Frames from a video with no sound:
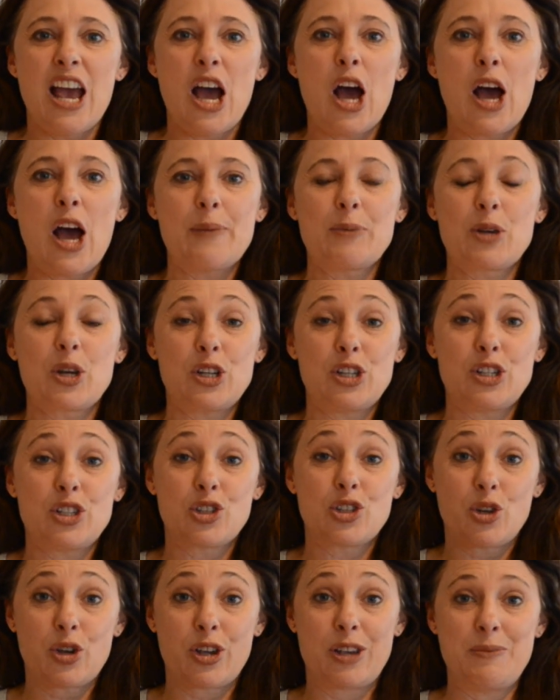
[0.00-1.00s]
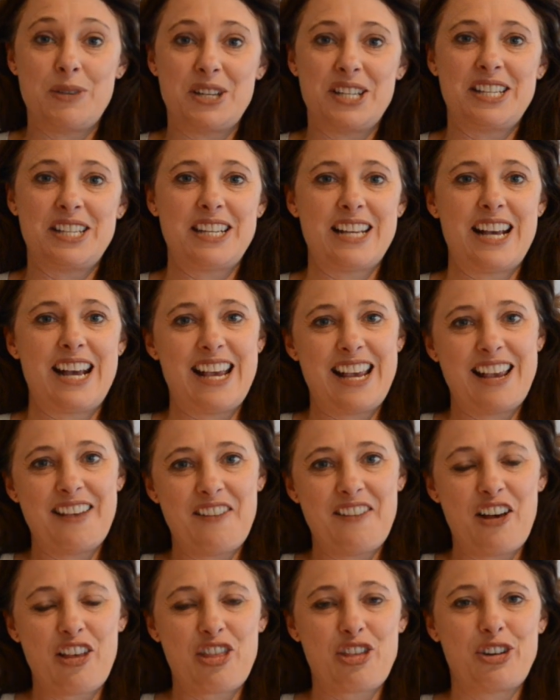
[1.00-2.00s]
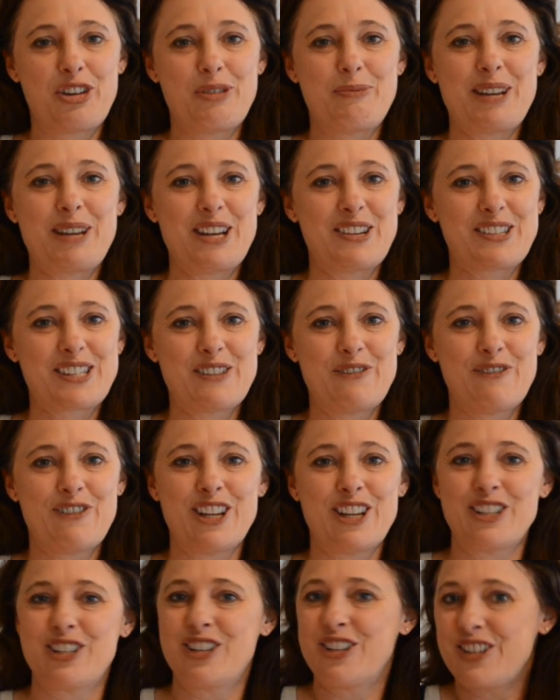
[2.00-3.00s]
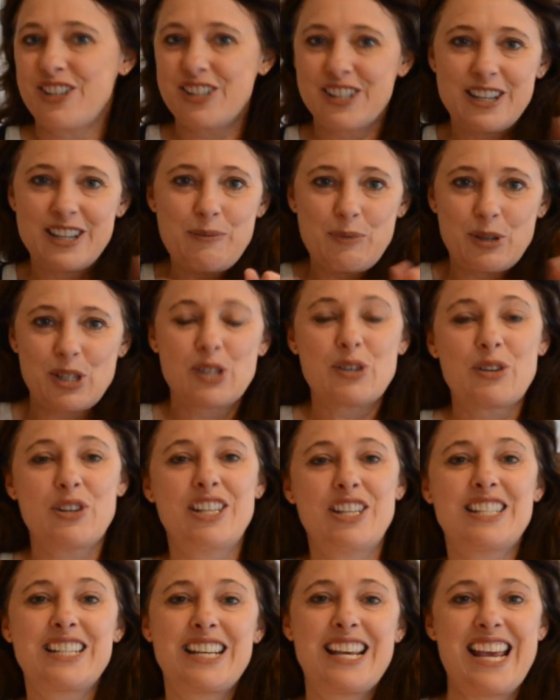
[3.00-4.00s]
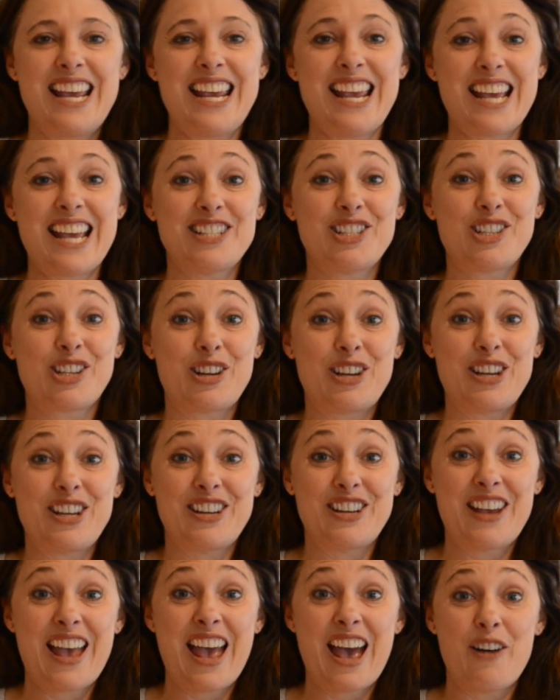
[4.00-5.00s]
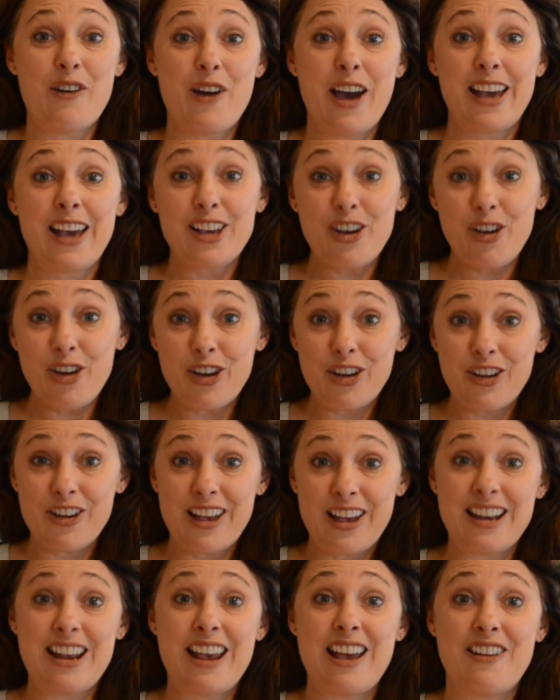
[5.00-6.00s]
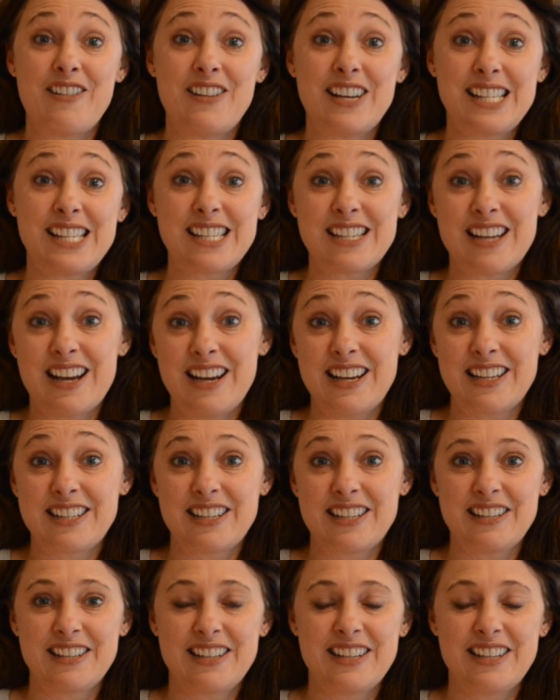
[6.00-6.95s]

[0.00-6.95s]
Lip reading: I'm going to document today. I thought it'd be lots of fun to do snippets through the day and show you how I go and how I start.